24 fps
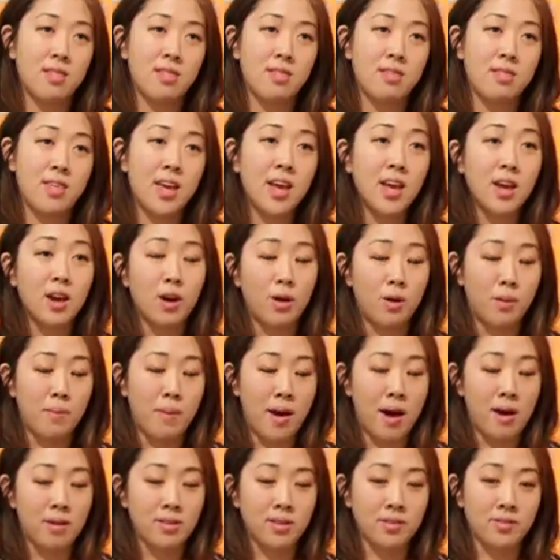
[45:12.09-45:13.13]
they go
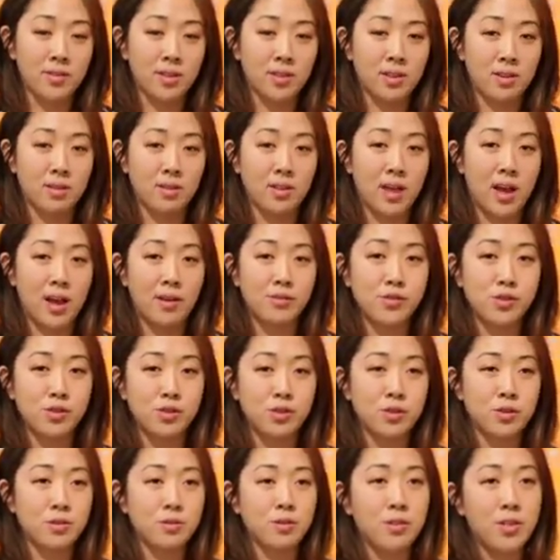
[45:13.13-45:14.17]
about living their lives
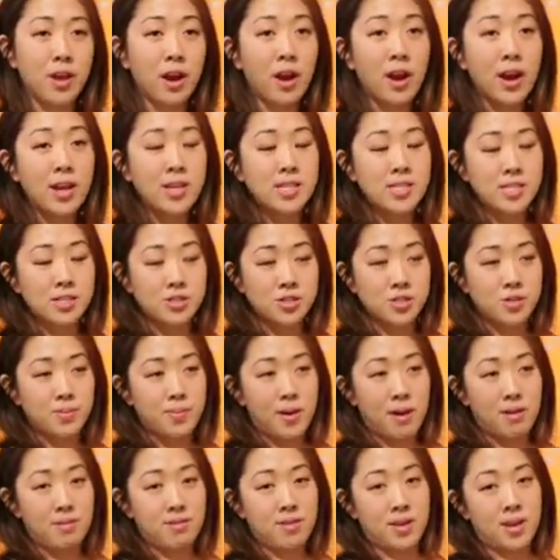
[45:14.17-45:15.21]
or their ideals
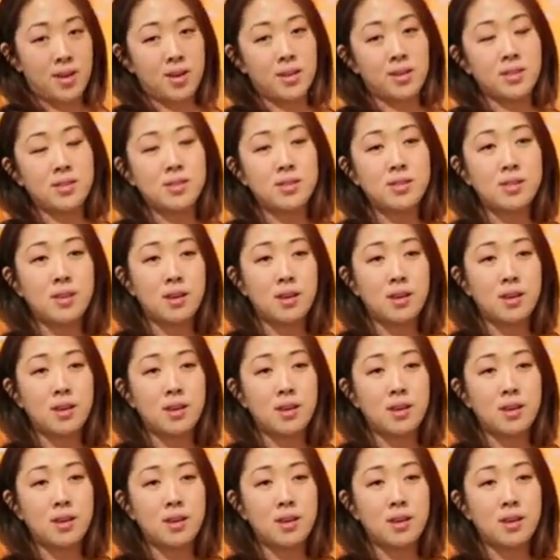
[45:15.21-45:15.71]
about things.